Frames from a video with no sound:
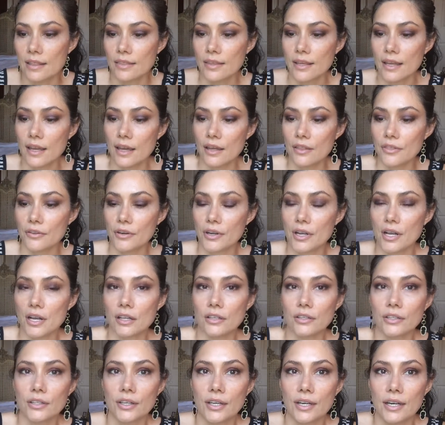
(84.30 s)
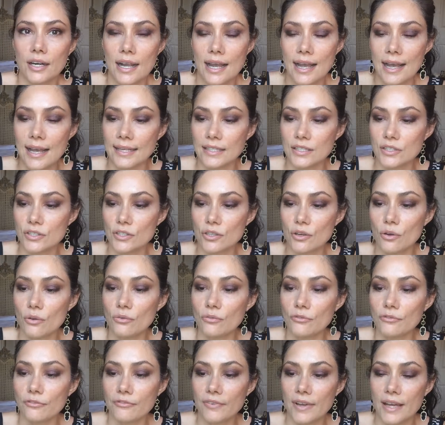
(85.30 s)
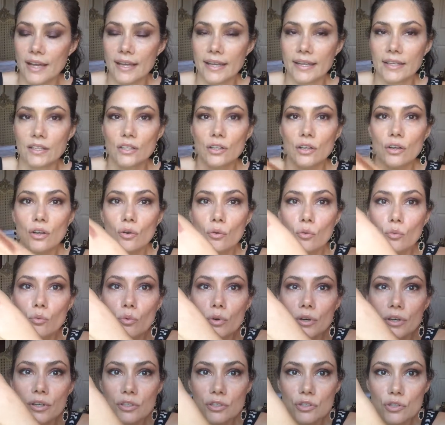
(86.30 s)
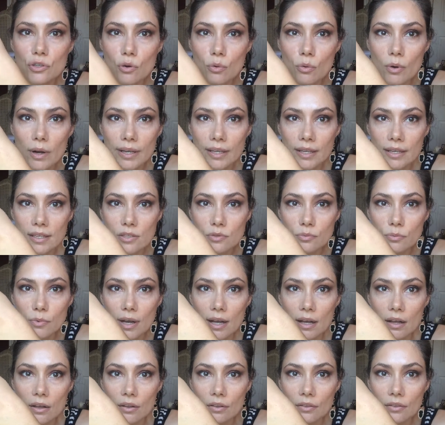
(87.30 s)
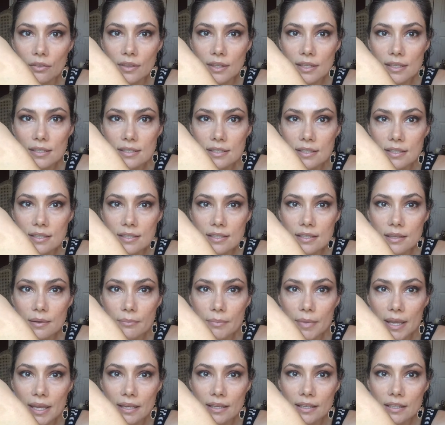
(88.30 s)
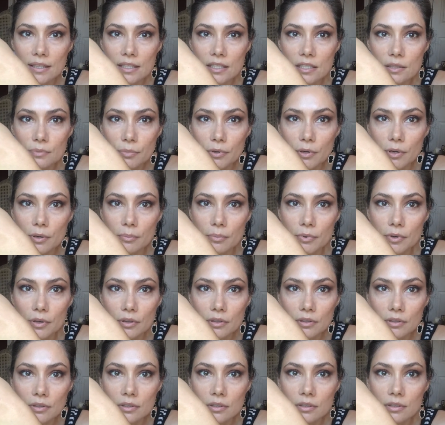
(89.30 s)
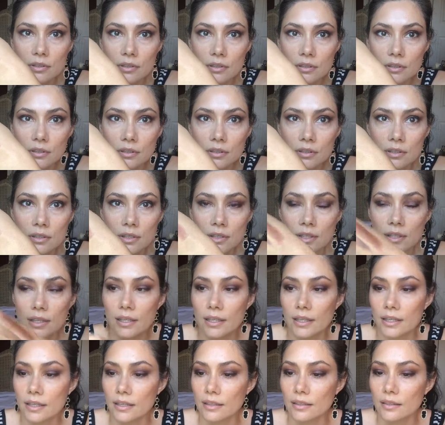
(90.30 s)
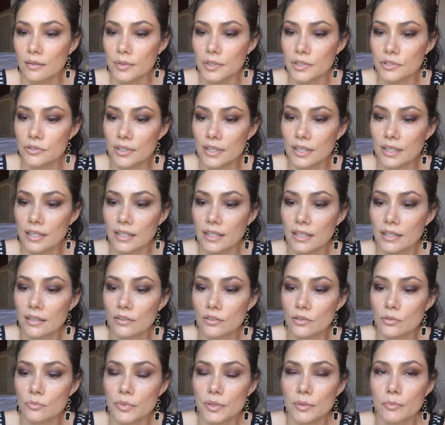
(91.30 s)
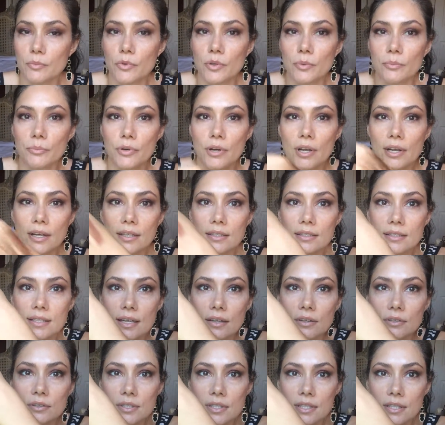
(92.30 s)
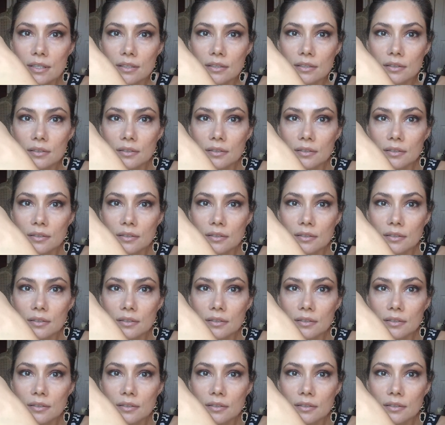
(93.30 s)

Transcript: The other color I don't find works quite as well. This is the Manganese Purple. And let me try and get a little bit more product out.